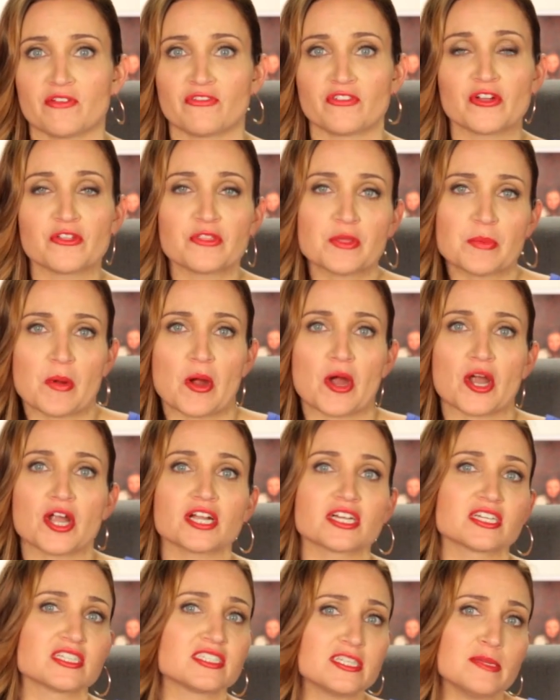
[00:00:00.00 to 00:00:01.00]
If you're at the
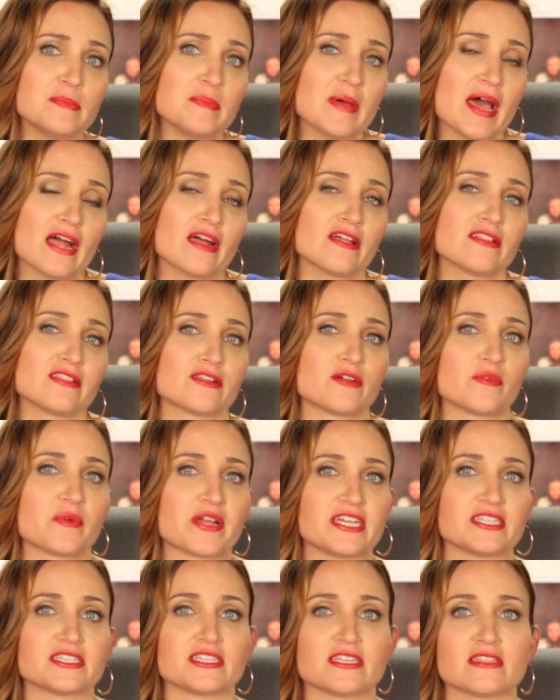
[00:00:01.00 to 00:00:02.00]
park, sit back a little
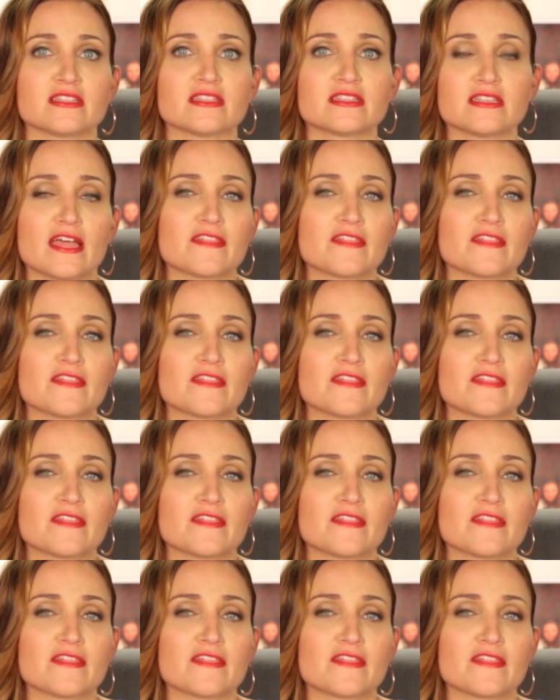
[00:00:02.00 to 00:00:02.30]
ways and